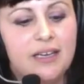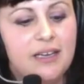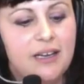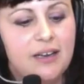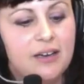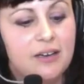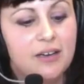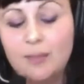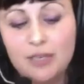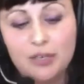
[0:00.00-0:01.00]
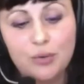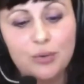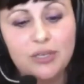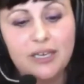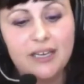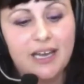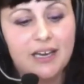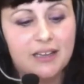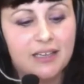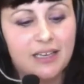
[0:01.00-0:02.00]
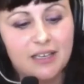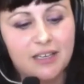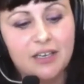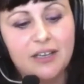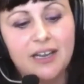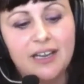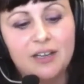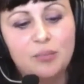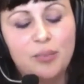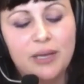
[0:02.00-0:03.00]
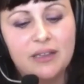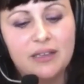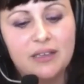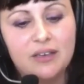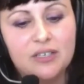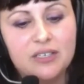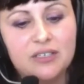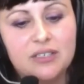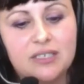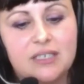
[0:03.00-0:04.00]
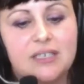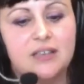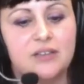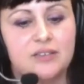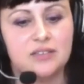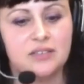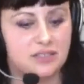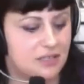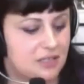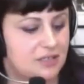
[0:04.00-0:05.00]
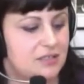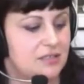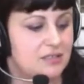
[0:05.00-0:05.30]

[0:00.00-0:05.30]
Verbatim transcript: again, and I mean cool again out of the kiln, then I embed the crystals in it, and those are the stars.